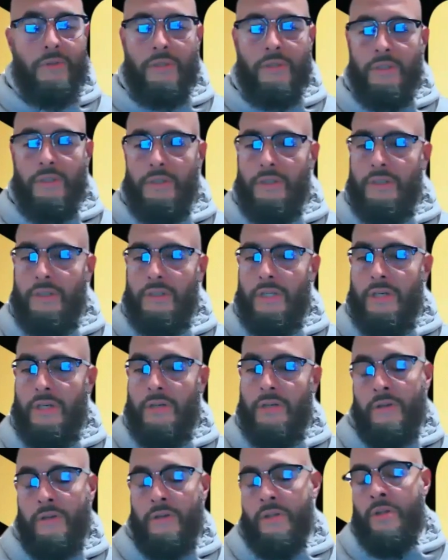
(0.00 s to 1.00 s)
And
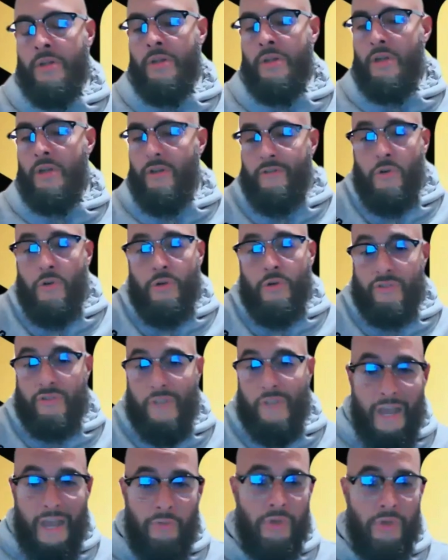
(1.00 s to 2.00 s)
then, of course,
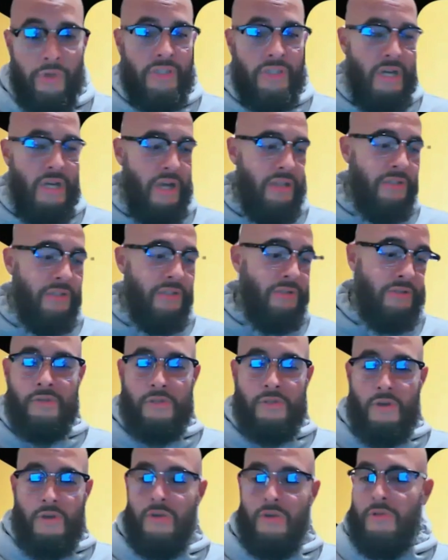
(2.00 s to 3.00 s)
I went to college,
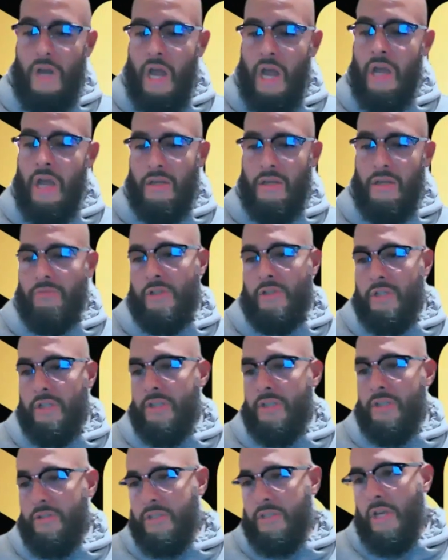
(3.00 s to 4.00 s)
so I
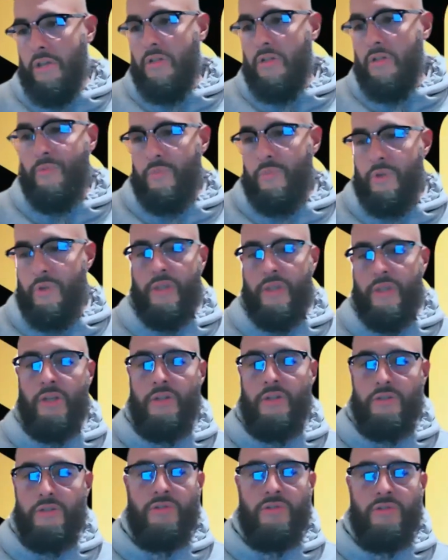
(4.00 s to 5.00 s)
could tell them a thing
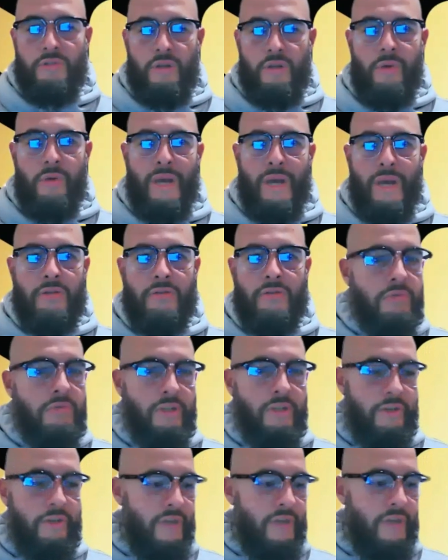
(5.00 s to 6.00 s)
or two about
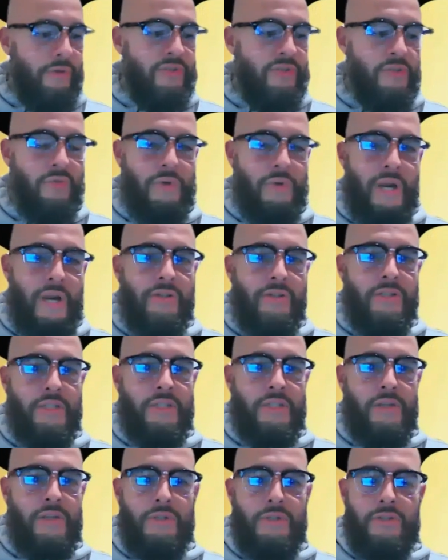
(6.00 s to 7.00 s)
if that was the route that
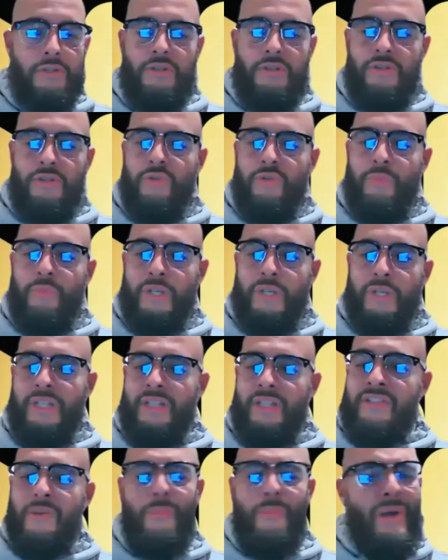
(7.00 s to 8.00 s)
they wanted to do. But
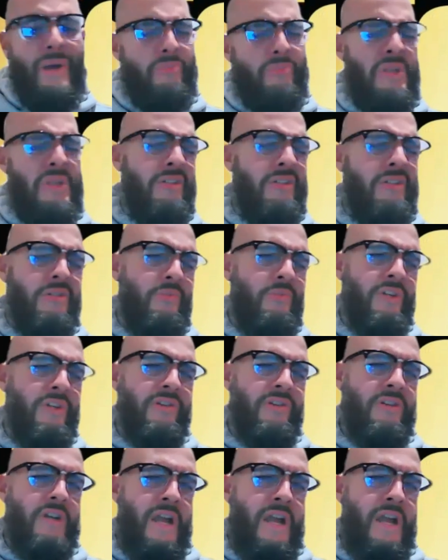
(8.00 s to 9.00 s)
it's about meeting them where
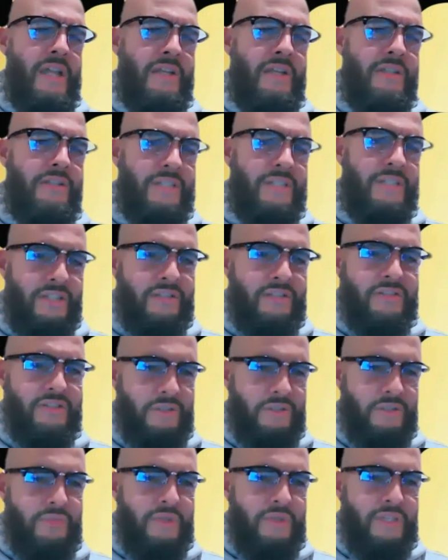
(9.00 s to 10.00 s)
they're at.
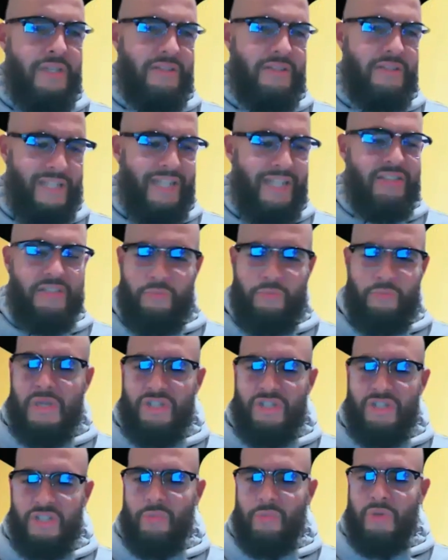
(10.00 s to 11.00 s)
That to me
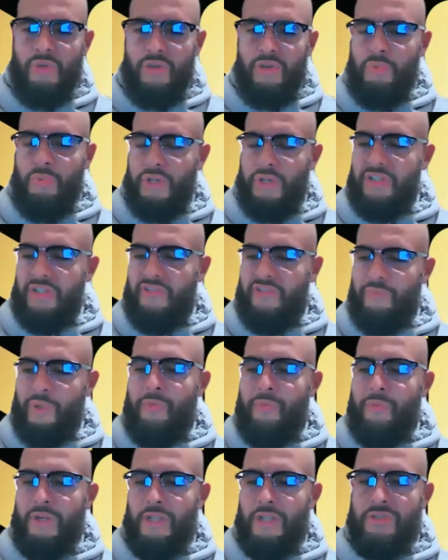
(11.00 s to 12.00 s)
should be the point of
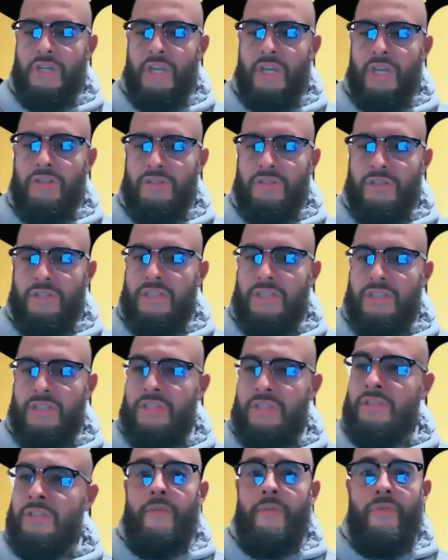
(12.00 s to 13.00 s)
public education,
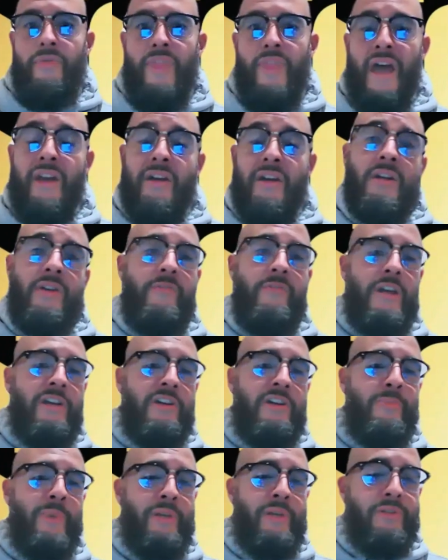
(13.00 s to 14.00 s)
is not a
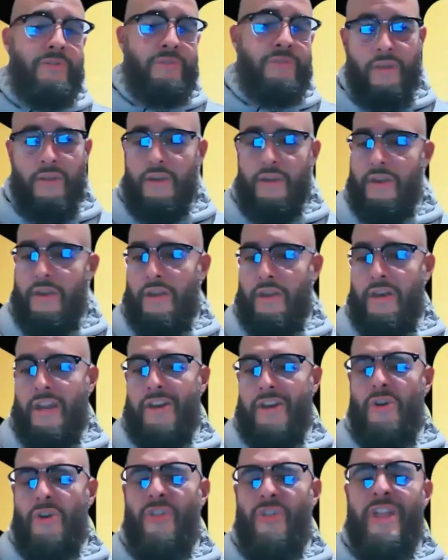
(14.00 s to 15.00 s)
conveyor belt. And I
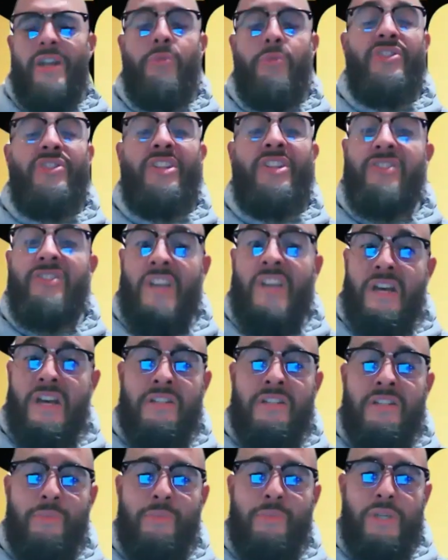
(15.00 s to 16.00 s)
know that it was
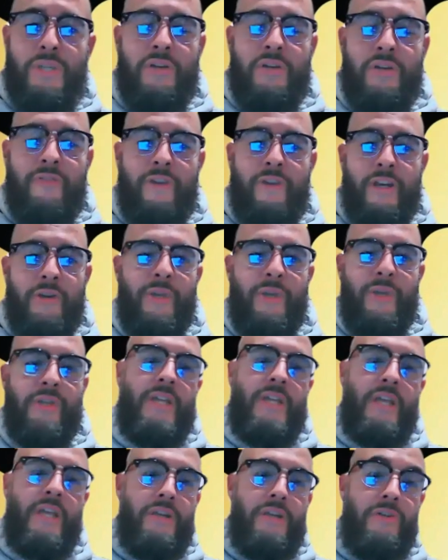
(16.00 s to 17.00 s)
designed to be a conveyor
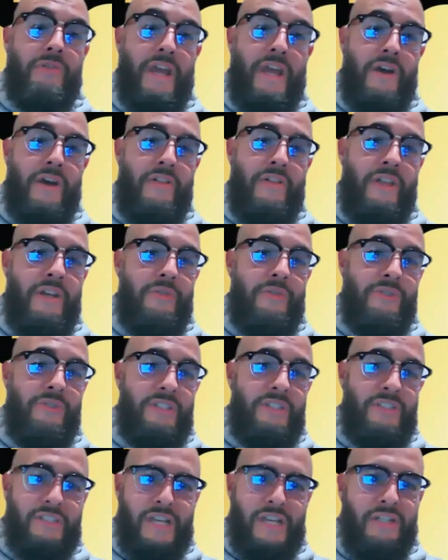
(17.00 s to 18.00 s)
belt. I know now that it was
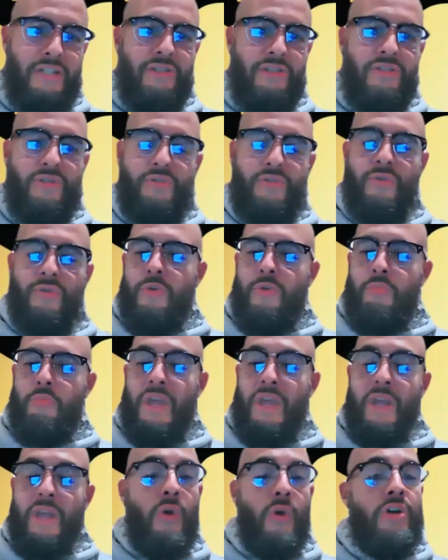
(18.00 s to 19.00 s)
designed to
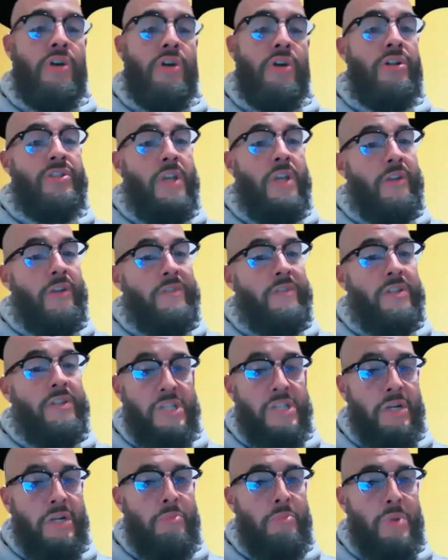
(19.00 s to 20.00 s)
make workers out of these
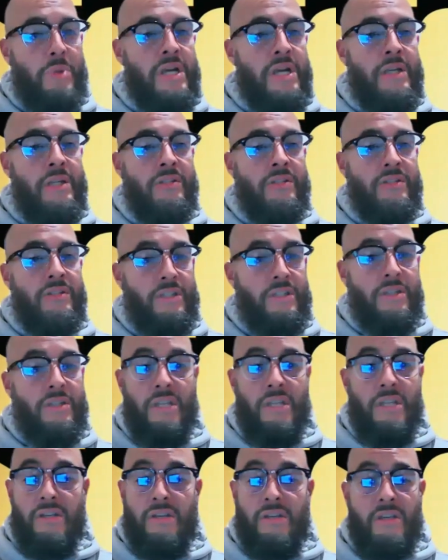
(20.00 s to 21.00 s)
young minds
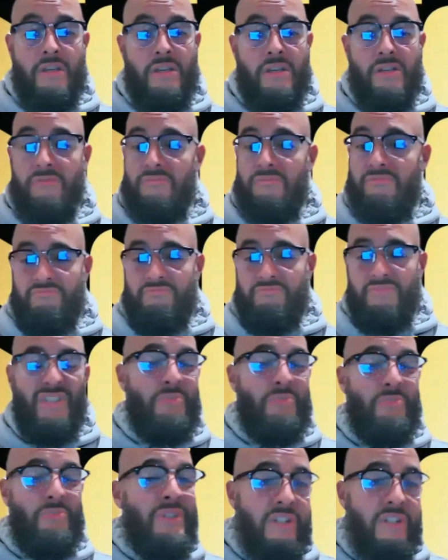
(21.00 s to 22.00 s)
and
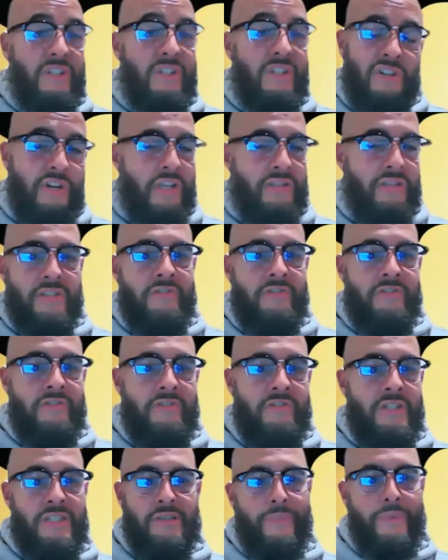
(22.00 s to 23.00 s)
dismiss their
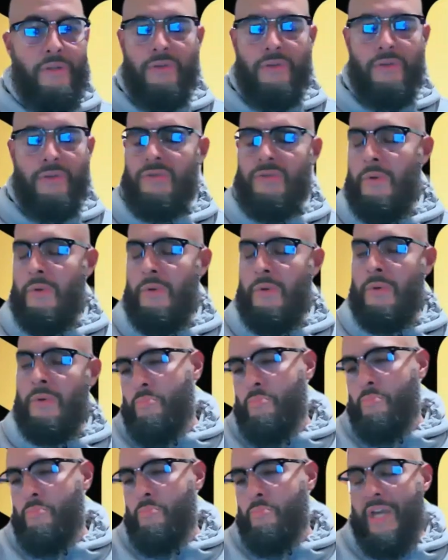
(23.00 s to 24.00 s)
creativity. So
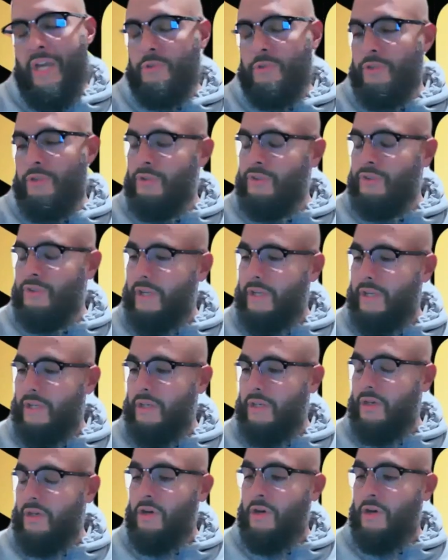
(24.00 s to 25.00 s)
back to what you were
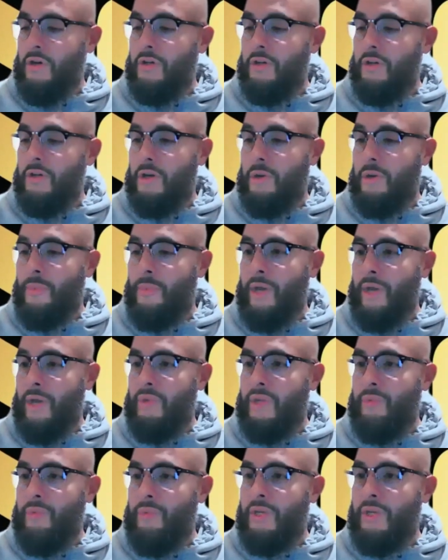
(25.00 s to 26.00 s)
saying earlier
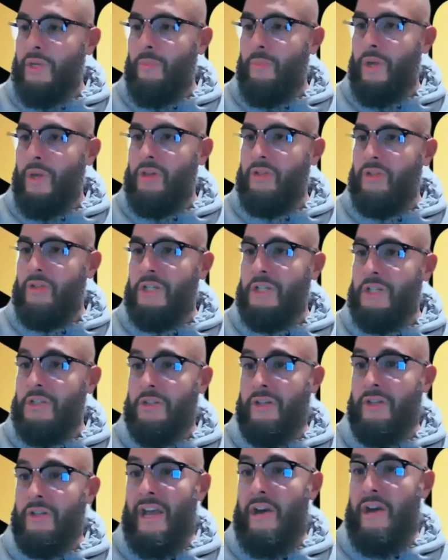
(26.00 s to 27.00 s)
about me being a male of
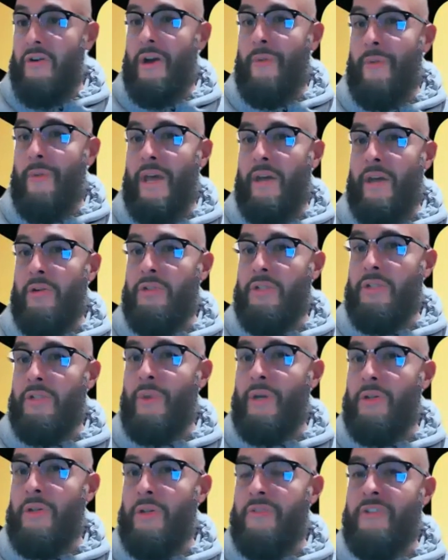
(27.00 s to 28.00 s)
color. Now I'm not only a
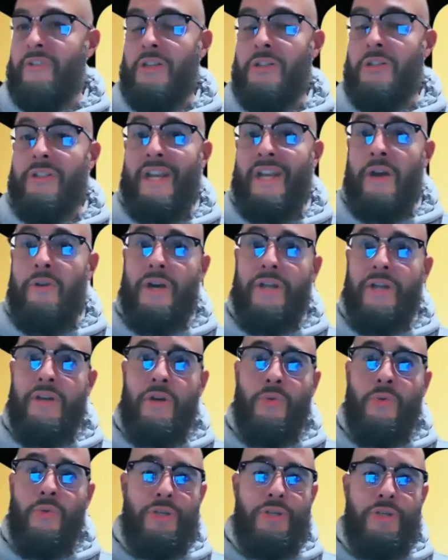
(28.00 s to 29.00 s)
male of color. Now I
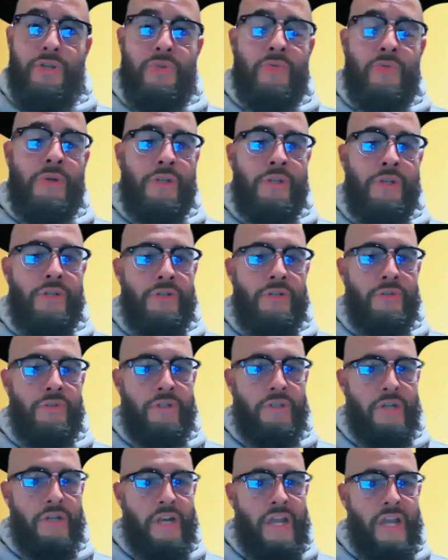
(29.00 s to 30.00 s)
know what you want to do with
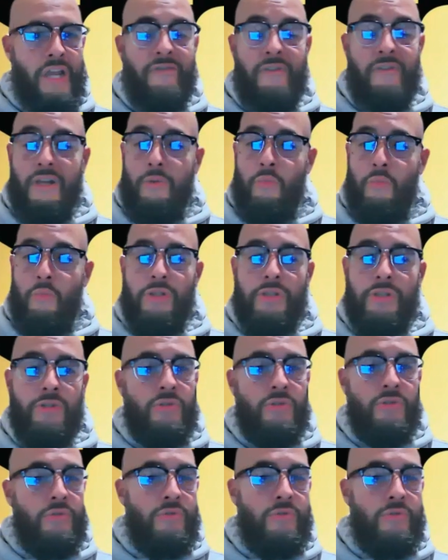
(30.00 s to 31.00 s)
your life, and I'm willing
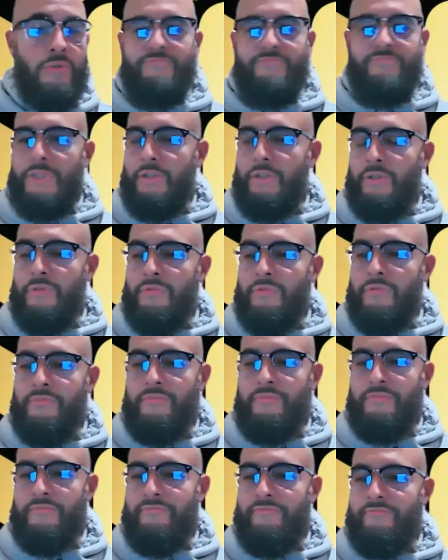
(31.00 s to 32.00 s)
to,
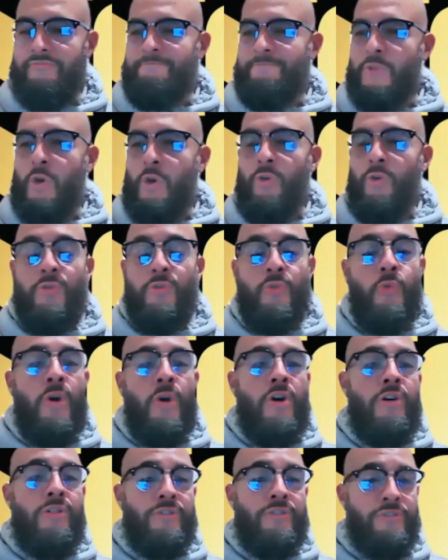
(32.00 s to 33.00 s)
go through
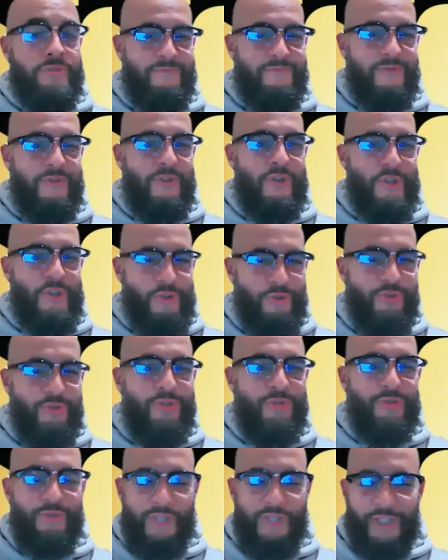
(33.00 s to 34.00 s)
walls for you
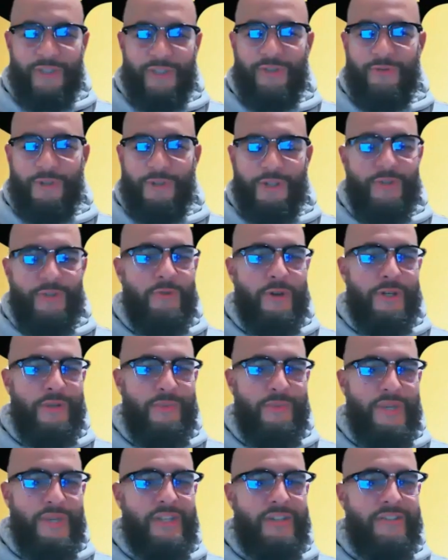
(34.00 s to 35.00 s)
to get to where you want to
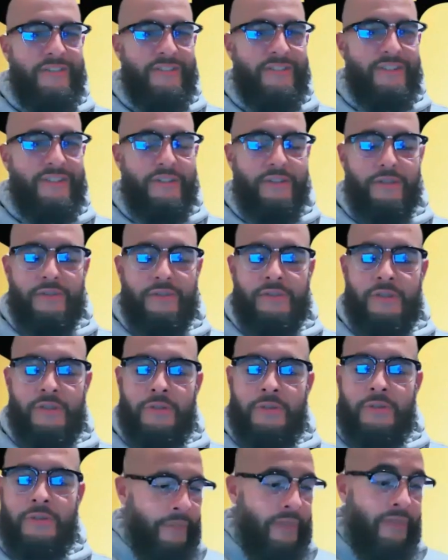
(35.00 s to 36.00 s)
be.
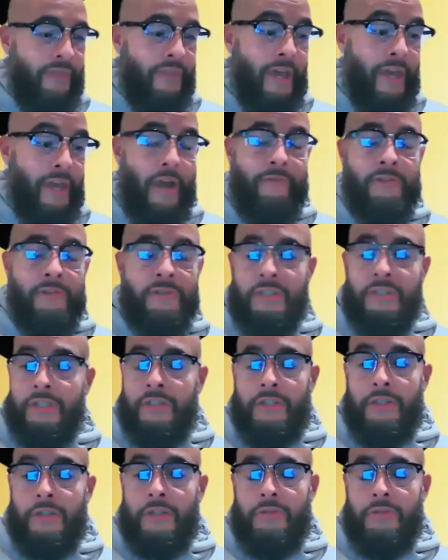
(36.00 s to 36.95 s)
So that obviously,